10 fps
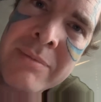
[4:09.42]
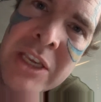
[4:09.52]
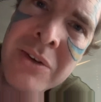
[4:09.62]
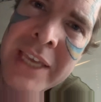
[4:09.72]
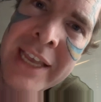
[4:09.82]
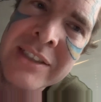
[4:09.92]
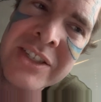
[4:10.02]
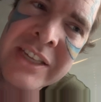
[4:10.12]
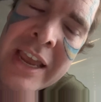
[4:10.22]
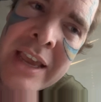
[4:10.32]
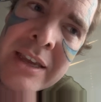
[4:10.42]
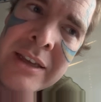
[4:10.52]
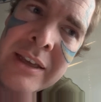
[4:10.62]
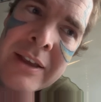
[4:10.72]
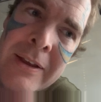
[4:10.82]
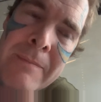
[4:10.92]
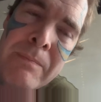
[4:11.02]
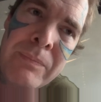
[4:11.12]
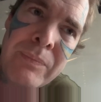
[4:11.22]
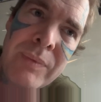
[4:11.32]
that you can't say.
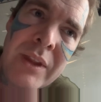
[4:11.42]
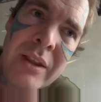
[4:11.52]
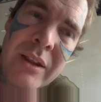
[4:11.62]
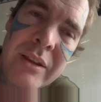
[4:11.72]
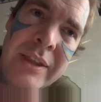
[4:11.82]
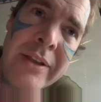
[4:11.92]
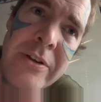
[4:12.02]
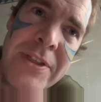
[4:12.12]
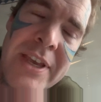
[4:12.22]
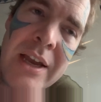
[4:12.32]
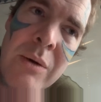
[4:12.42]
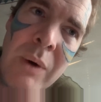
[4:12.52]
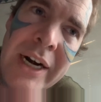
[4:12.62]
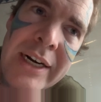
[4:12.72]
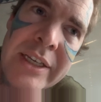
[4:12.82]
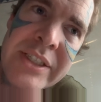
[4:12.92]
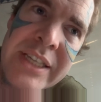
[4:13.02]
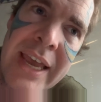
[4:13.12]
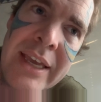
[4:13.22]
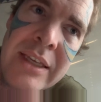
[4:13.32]
The other thing I wanted to
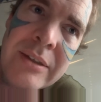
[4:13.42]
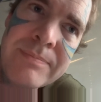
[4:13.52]
say